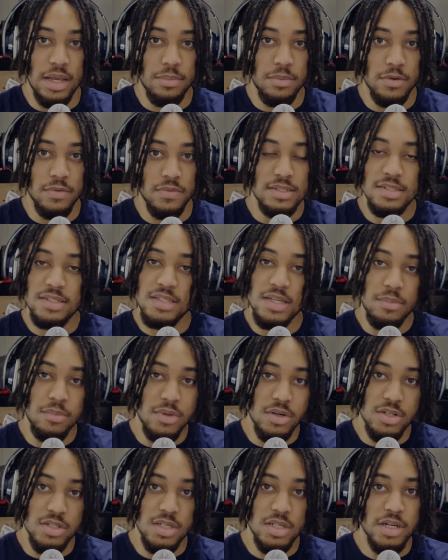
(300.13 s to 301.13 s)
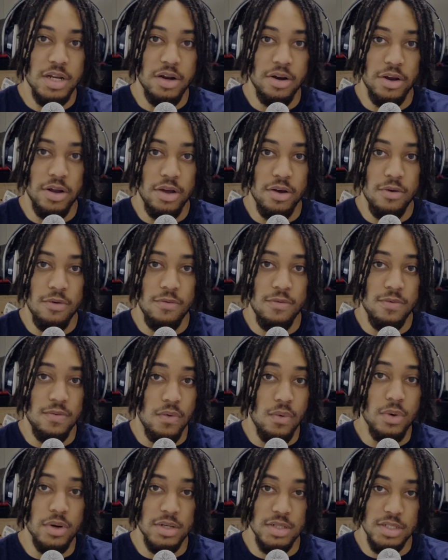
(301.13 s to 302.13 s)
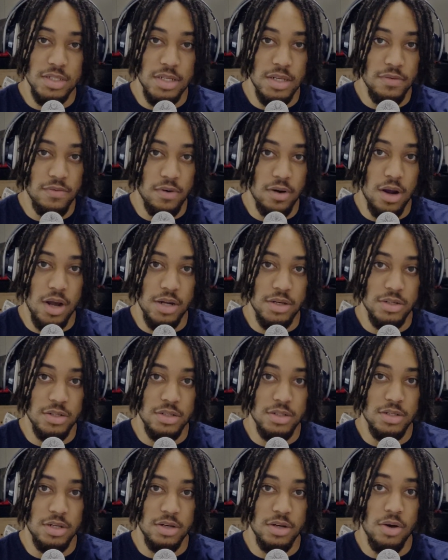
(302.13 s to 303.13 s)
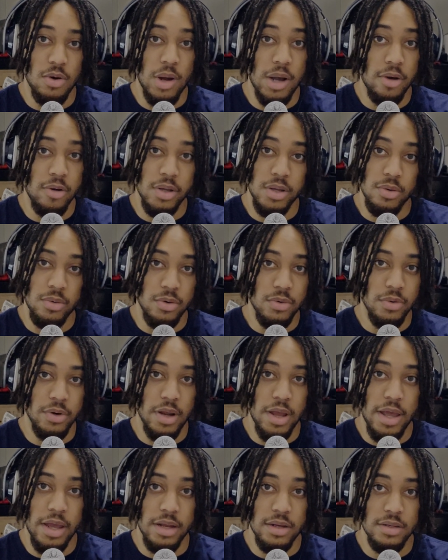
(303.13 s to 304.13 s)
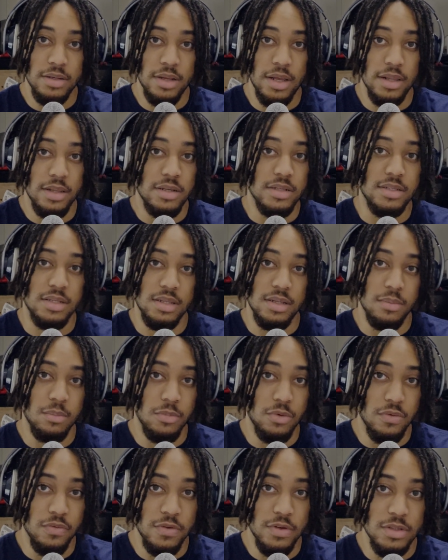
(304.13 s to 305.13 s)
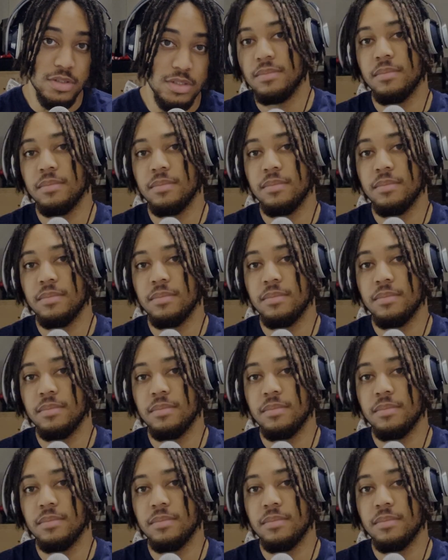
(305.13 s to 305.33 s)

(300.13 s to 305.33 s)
of similar scenario for Steve Rogers to know how he would react, at least in the movies.